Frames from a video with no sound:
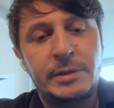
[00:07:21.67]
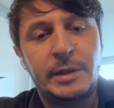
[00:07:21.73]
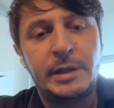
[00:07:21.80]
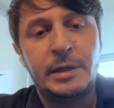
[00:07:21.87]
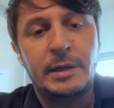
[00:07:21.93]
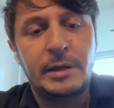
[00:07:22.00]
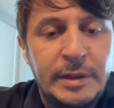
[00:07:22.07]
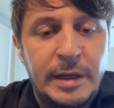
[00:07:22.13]
to
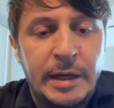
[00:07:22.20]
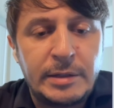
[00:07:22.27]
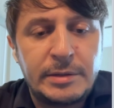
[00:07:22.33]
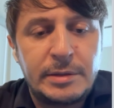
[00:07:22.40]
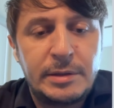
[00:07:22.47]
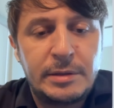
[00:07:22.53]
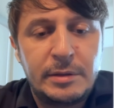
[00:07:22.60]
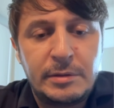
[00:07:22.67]
say a
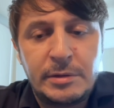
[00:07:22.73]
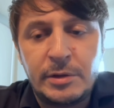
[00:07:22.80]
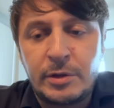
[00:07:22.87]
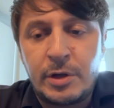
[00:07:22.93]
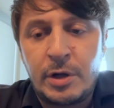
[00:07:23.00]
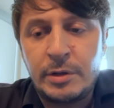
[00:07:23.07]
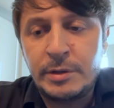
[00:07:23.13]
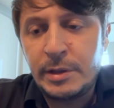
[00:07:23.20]
text,
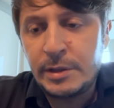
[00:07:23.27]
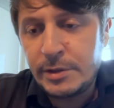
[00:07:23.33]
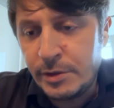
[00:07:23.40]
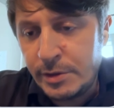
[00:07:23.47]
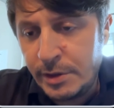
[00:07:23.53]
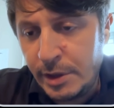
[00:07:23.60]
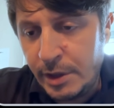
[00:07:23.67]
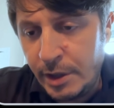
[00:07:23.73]
so context,
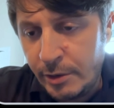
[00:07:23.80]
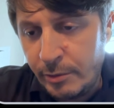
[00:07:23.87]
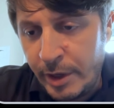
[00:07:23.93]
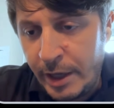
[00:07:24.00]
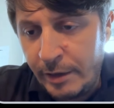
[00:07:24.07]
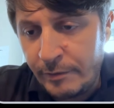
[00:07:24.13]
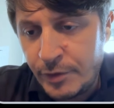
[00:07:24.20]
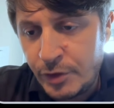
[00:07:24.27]
you see here
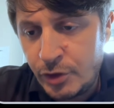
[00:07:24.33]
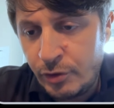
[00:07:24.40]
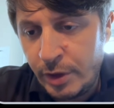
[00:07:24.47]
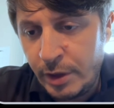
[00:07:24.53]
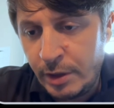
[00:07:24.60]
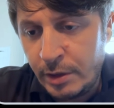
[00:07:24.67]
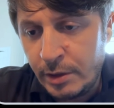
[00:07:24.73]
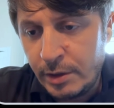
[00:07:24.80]
we have
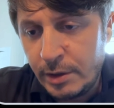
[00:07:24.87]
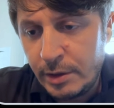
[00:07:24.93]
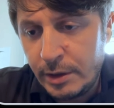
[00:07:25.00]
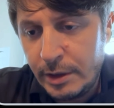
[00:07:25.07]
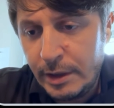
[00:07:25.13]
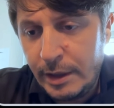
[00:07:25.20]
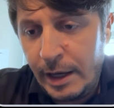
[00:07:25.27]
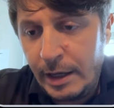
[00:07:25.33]
string,
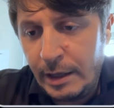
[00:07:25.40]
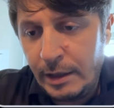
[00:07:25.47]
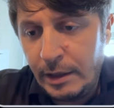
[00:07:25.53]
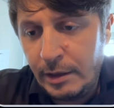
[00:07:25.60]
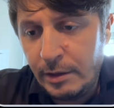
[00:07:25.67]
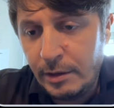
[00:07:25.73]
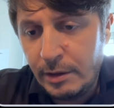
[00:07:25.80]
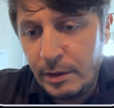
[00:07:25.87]

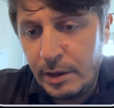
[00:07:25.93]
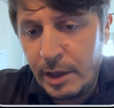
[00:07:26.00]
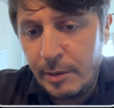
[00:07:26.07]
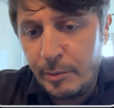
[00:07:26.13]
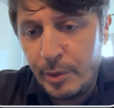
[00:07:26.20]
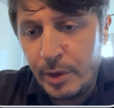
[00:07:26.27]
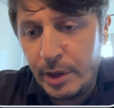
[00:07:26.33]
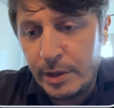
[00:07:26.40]
any,
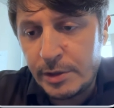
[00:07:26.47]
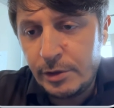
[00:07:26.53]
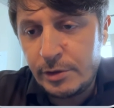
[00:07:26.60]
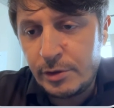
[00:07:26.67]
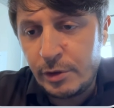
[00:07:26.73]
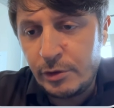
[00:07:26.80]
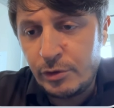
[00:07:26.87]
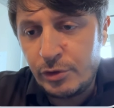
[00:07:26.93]
number. So
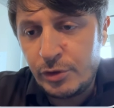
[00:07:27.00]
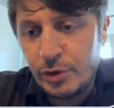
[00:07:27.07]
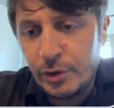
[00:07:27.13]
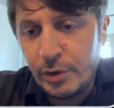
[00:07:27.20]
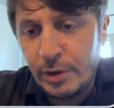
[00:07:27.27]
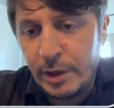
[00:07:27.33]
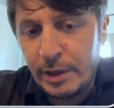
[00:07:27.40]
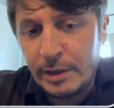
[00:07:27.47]
it's going to
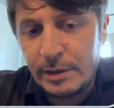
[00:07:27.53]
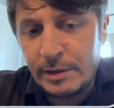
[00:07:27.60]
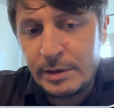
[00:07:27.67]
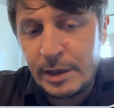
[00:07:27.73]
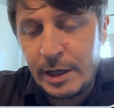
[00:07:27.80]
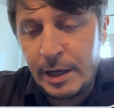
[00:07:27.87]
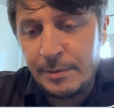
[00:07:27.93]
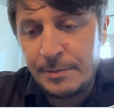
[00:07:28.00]
show you like the
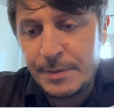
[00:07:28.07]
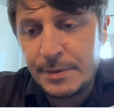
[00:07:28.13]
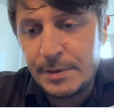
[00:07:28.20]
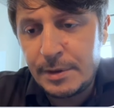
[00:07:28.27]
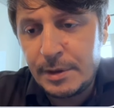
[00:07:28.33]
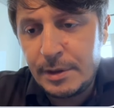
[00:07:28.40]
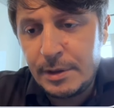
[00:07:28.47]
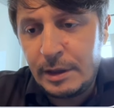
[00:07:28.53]

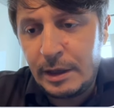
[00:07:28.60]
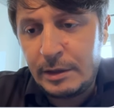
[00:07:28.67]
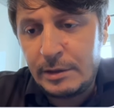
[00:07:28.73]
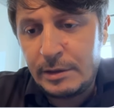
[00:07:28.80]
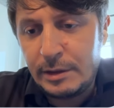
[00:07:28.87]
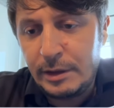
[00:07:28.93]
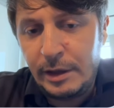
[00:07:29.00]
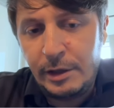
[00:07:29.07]
types
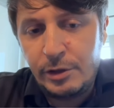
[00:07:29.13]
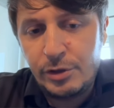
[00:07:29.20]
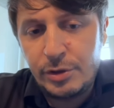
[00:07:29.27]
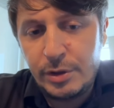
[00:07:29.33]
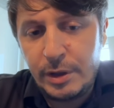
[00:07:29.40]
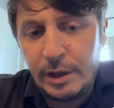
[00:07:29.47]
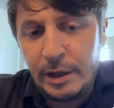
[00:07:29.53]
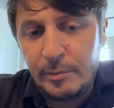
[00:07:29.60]
that
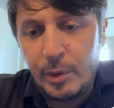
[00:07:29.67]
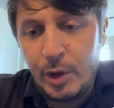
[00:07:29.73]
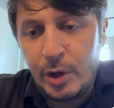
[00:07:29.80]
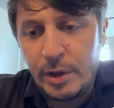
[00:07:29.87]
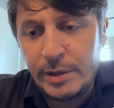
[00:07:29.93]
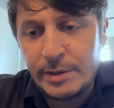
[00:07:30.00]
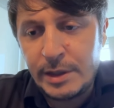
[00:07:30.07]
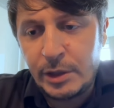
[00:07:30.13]
each
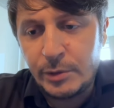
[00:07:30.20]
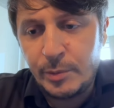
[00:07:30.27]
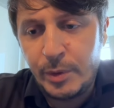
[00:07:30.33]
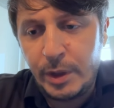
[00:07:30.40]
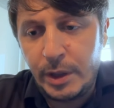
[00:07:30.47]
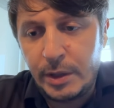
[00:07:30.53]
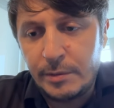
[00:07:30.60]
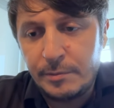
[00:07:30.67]
block is
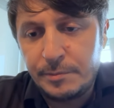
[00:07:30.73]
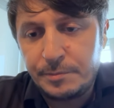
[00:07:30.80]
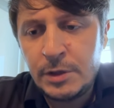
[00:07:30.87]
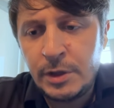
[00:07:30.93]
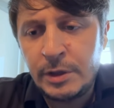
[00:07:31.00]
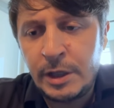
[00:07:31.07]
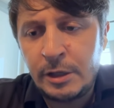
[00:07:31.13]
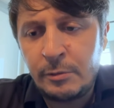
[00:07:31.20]
outputting.
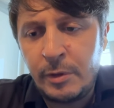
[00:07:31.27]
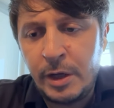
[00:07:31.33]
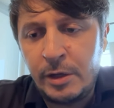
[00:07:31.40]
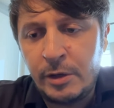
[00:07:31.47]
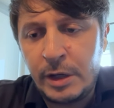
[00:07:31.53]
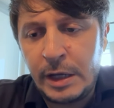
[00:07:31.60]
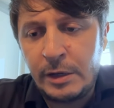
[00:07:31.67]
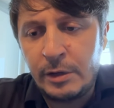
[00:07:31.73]
So in that way,
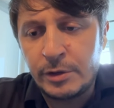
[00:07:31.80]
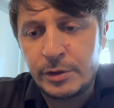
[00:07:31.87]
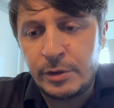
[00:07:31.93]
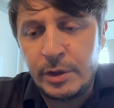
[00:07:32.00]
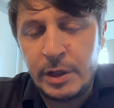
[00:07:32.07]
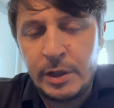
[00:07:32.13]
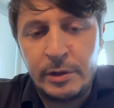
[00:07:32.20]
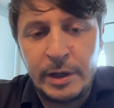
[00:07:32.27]
you can
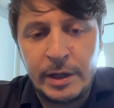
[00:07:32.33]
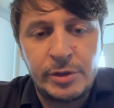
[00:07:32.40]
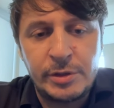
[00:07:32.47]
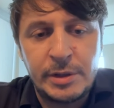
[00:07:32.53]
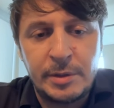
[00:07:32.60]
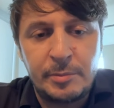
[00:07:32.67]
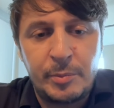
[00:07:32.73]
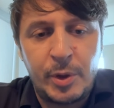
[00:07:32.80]
also know which
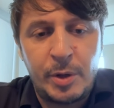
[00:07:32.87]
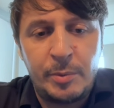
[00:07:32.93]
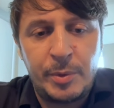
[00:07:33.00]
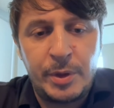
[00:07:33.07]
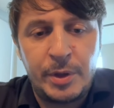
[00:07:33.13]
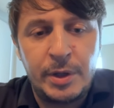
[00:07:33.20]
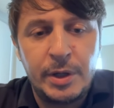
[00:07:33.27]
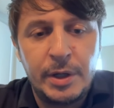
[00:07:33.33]
is a
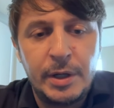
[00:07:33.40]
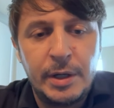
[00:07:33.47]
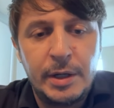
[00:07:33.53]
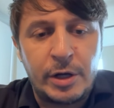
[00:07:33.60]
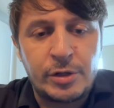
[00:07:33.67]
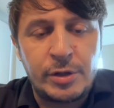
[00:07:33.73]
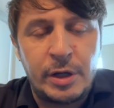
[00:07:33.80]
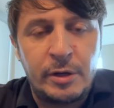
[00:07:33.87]
proper
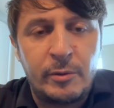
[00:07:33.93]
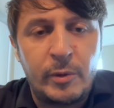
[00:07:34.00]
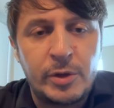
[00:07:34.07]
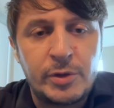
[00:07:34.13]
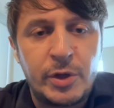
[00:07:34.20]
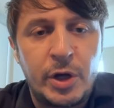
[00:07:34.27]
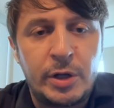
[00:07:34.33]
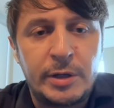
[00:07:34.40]
connection and
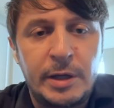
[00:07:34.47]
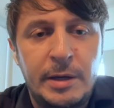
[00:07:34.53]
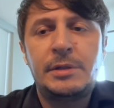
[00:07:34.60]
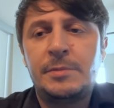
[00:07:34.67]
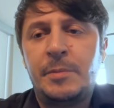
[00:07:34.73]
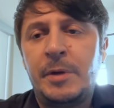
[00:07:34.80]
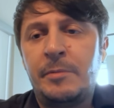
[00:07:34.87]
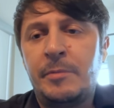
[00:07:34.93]
which not. This is